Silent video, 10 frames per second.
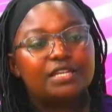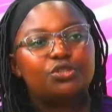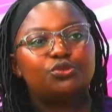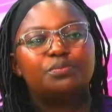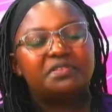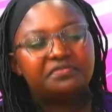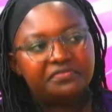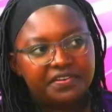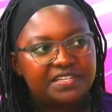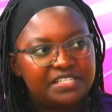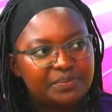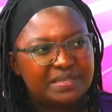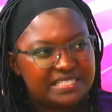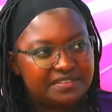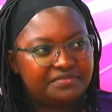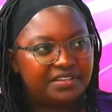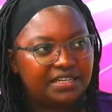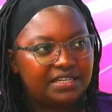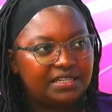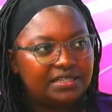It should be very
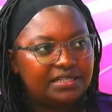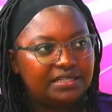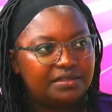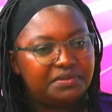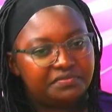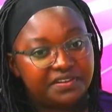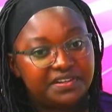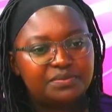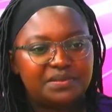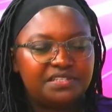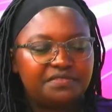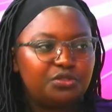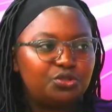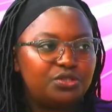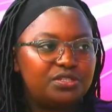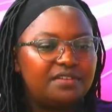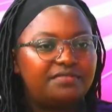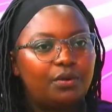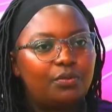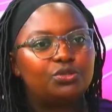specific. Be very specific to
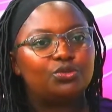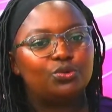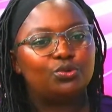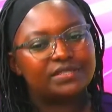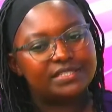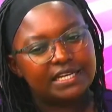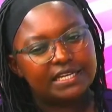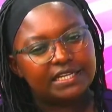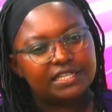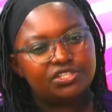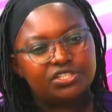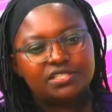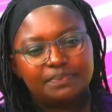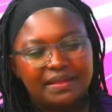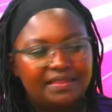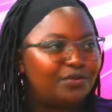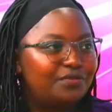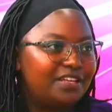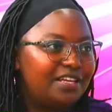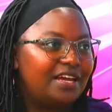yourself. I want to lose 10 kgs by the end
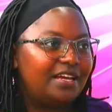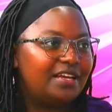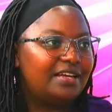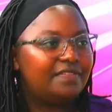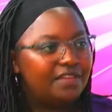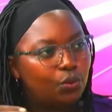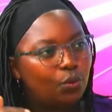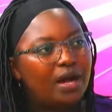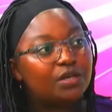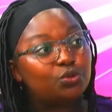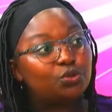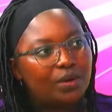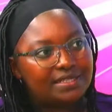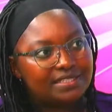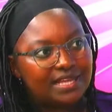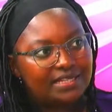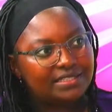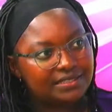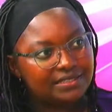of the year. Then work towards that.